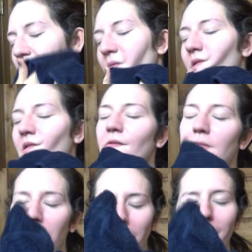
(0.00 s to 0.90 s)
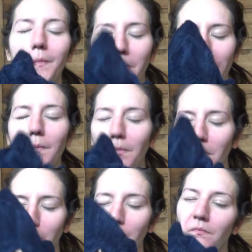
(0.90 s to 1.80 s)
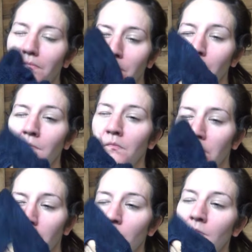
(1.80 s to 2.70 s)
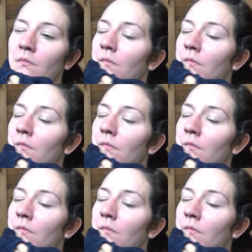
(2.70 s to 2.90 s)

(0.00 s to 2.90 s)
and then I will just go in and